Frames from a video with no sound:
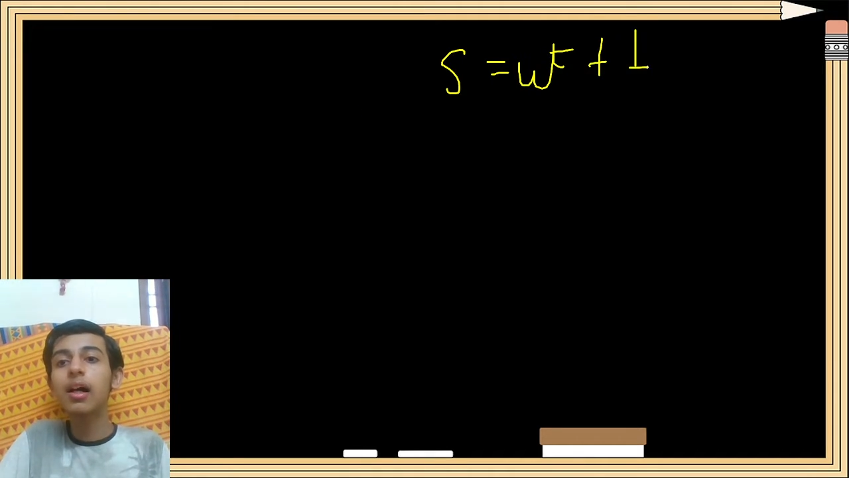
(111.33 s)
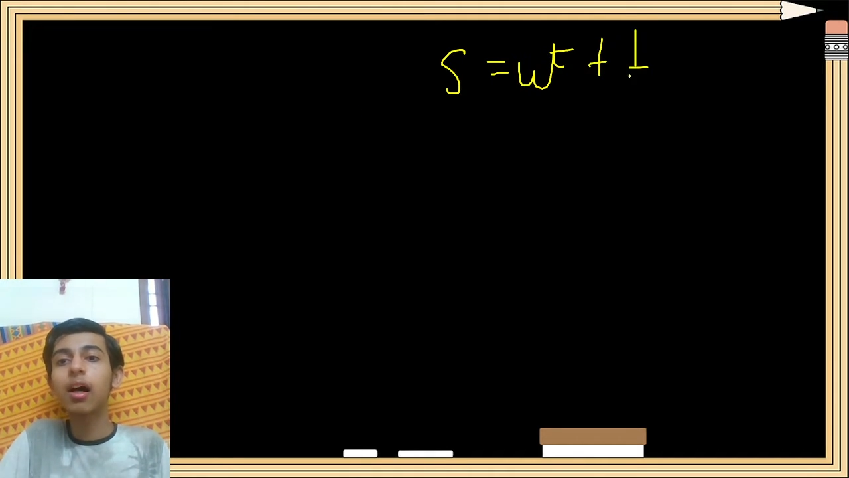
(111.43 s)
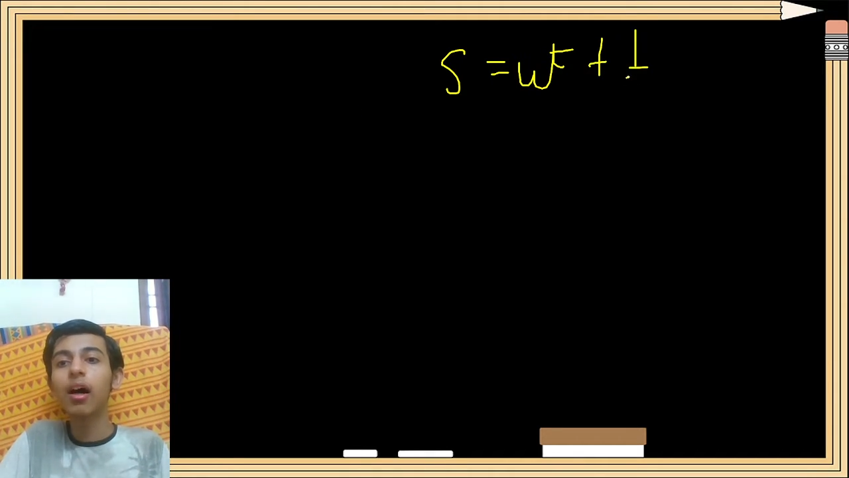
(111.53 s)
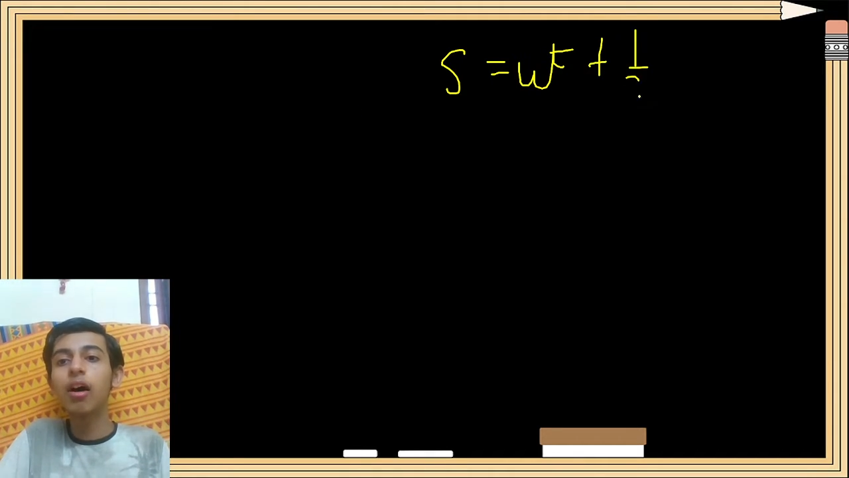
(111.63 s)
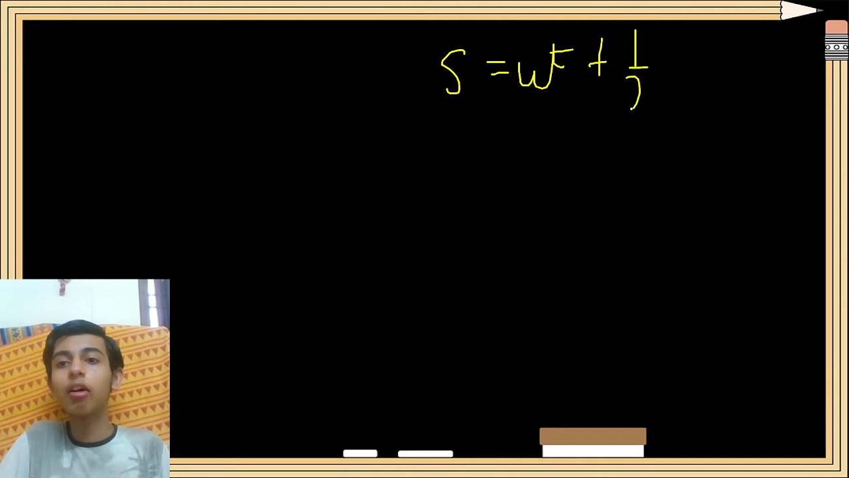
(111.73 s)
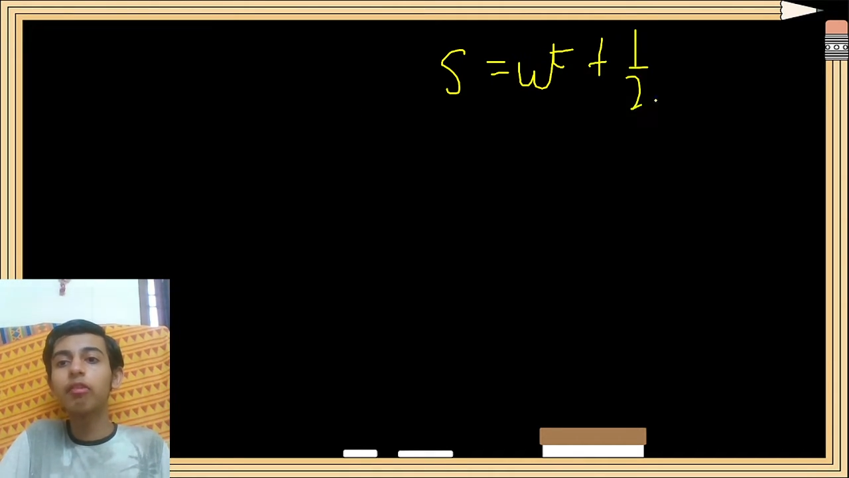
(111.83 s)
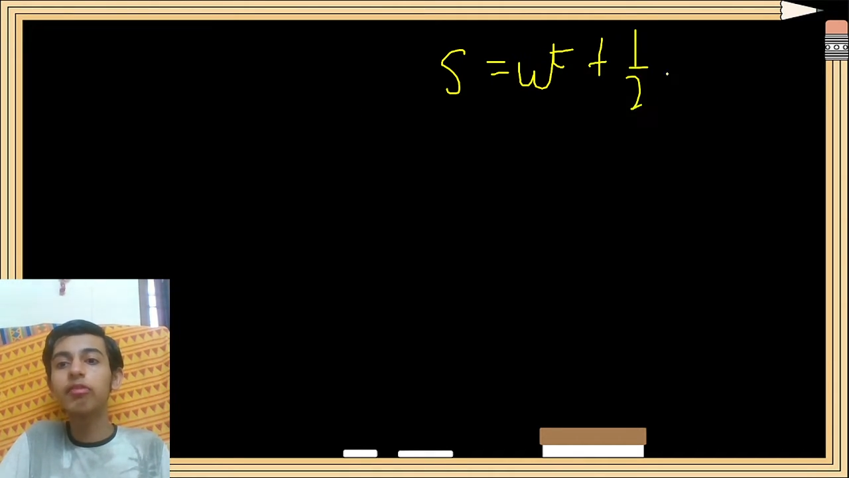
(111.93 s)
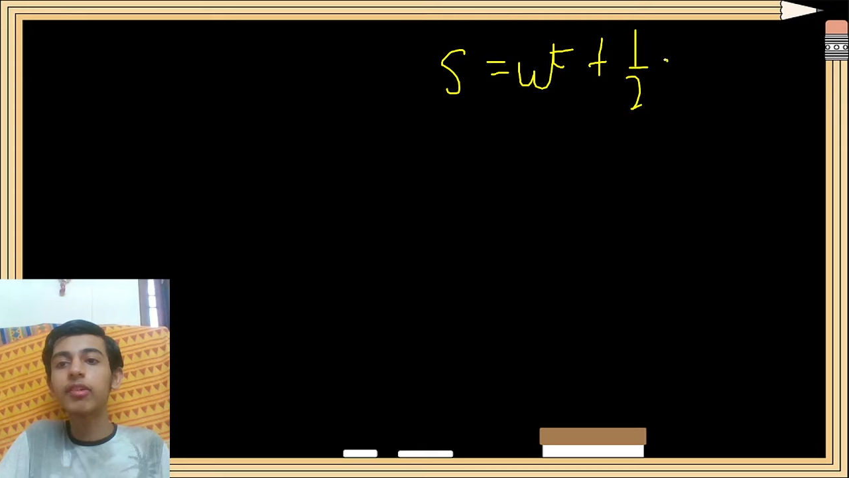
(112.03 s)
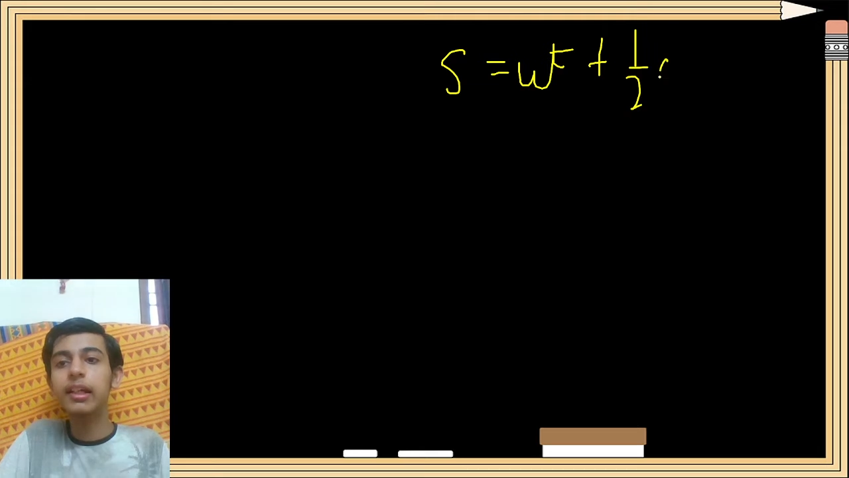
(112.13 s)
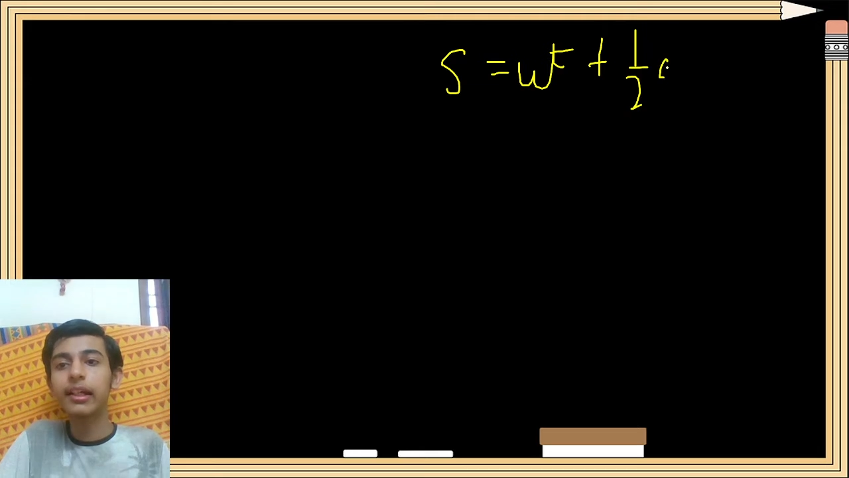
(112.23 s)
half
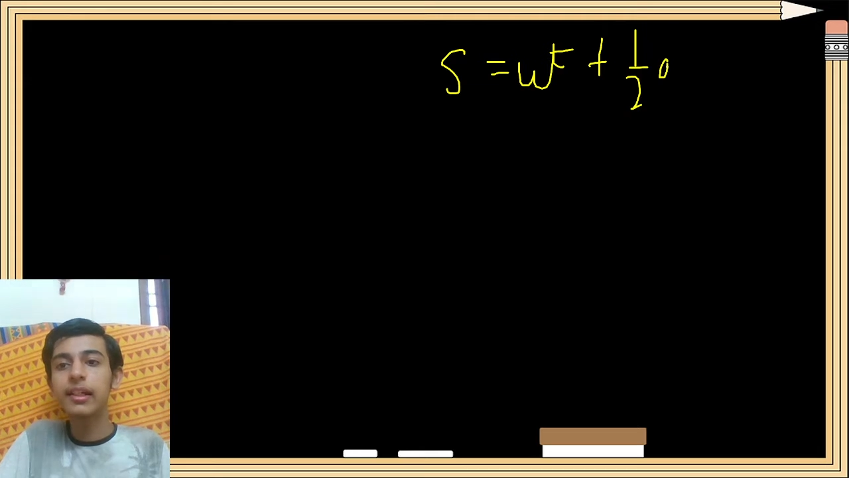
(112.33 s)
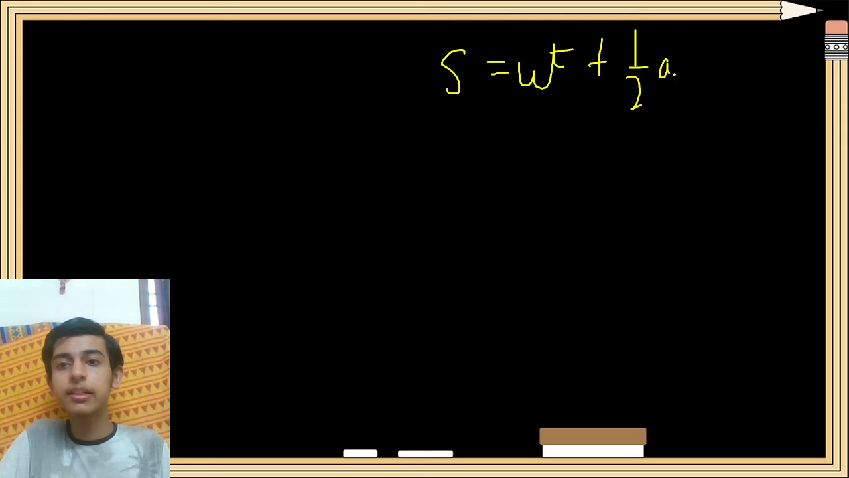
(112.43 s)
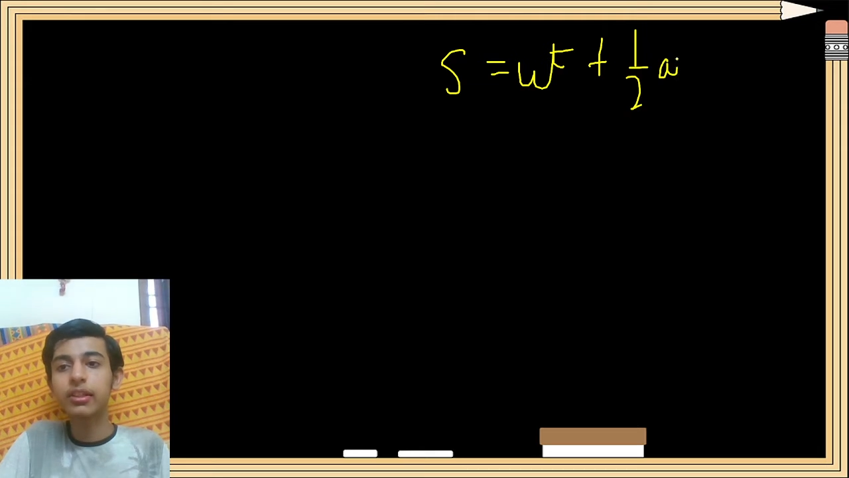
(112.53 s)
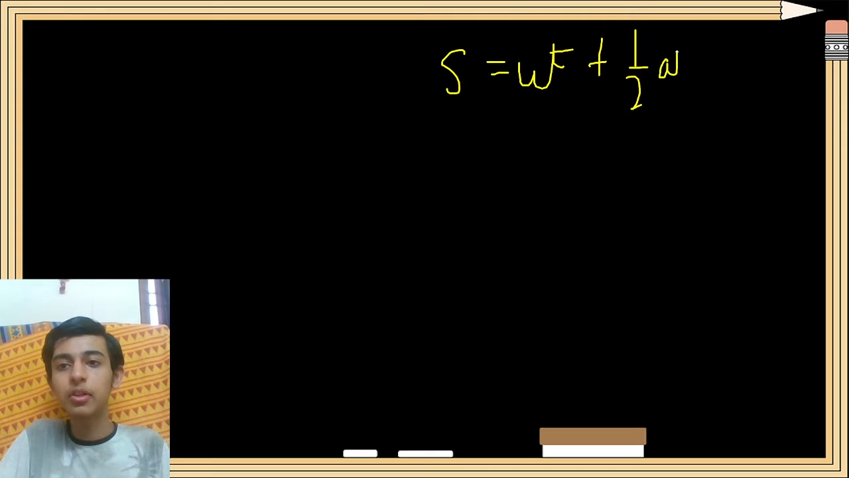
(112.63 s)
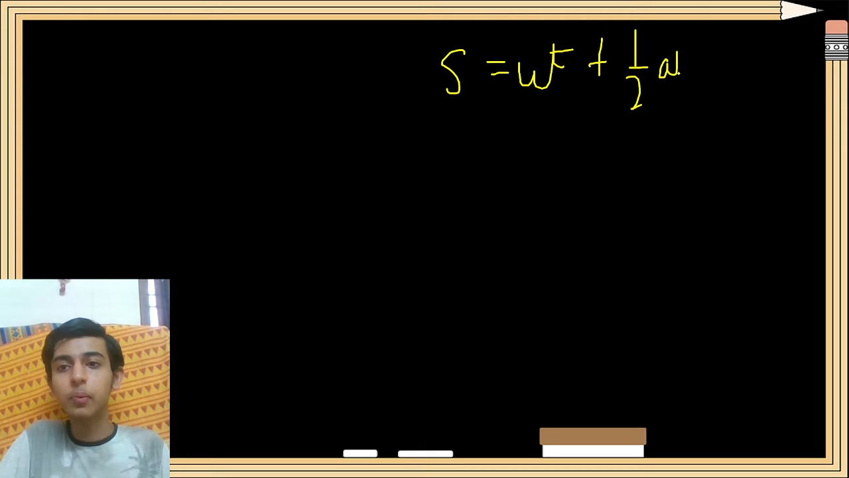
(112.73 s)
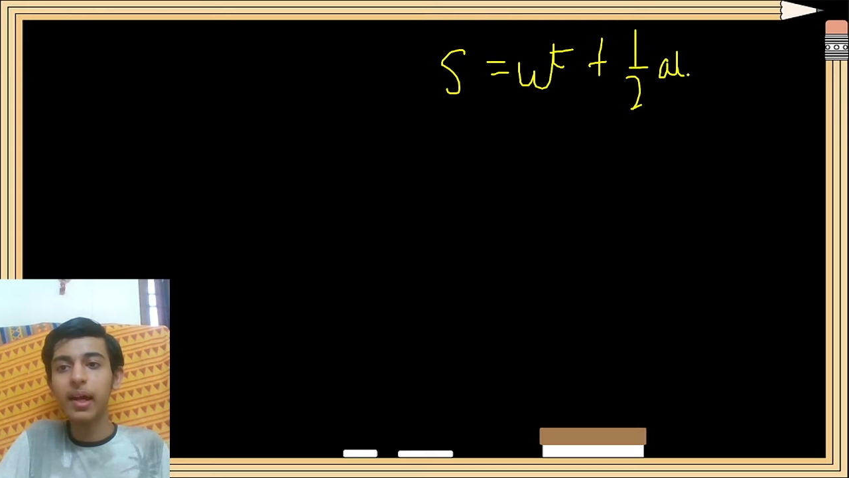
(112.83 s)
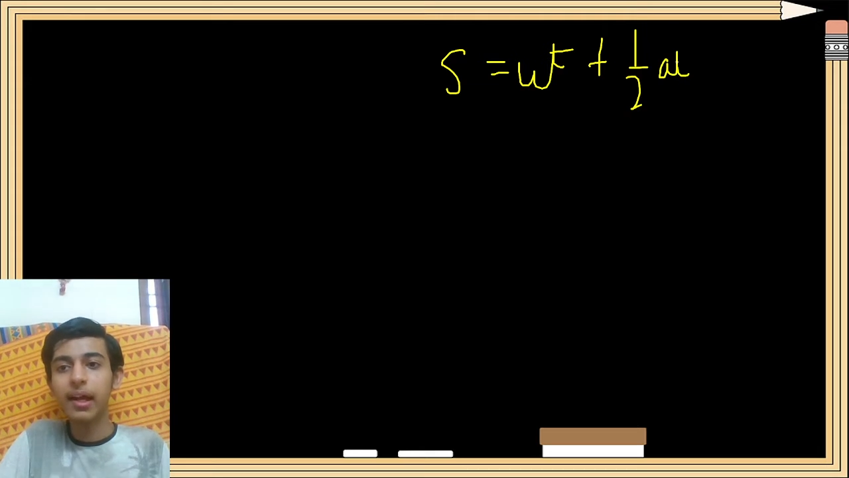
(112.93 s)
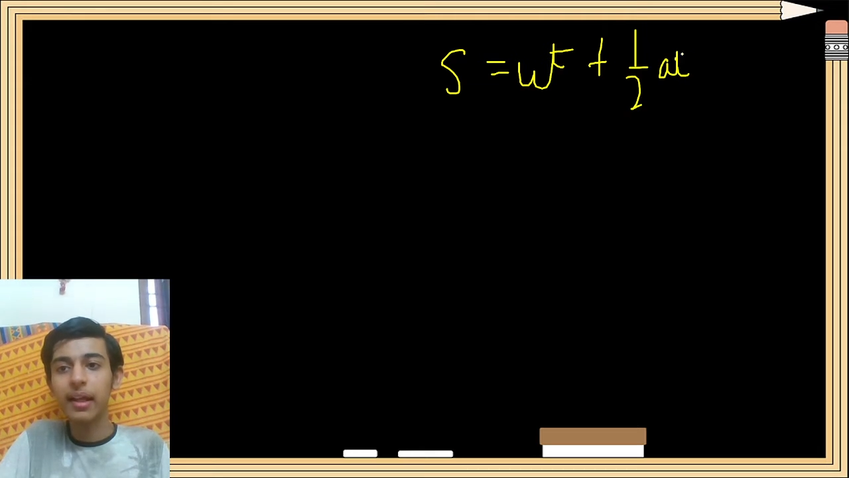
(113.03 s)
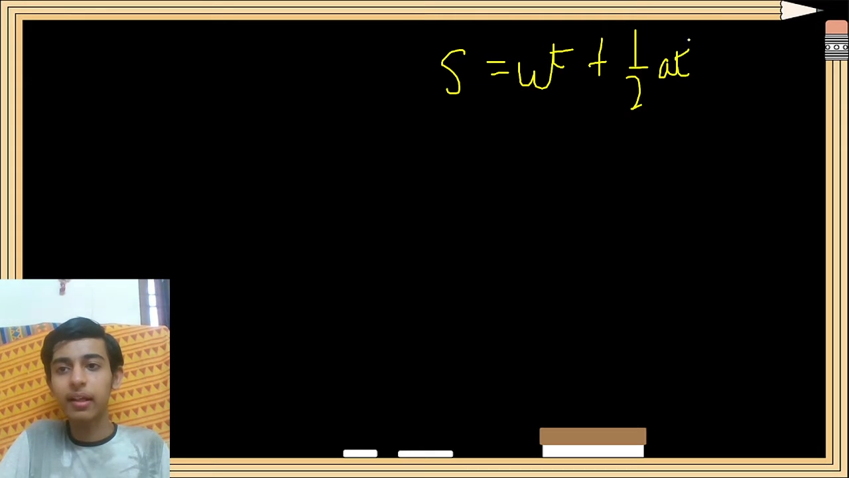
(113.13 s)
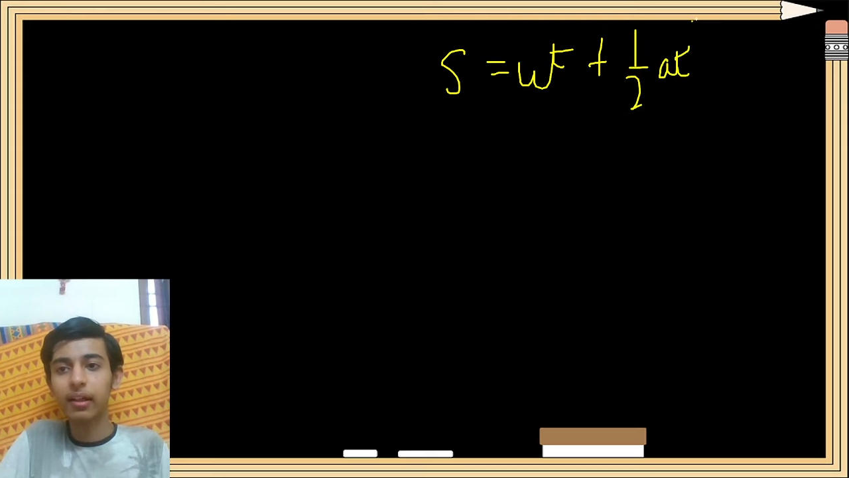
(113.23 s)
at
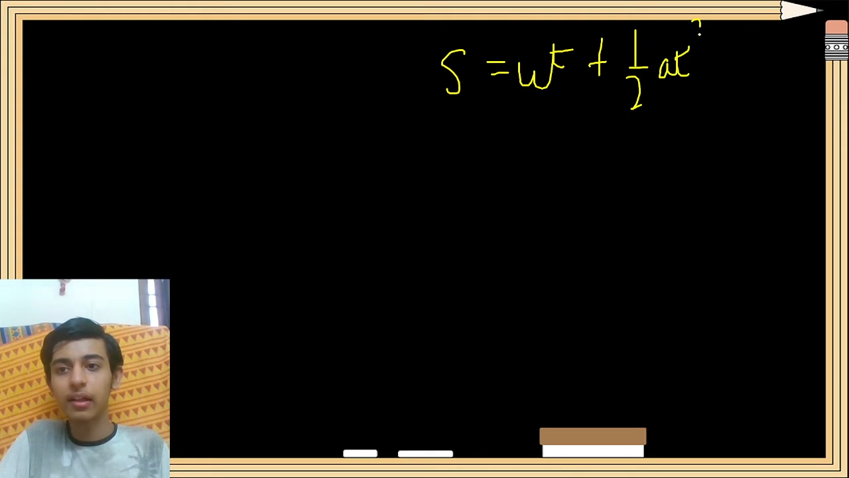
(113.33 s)
square.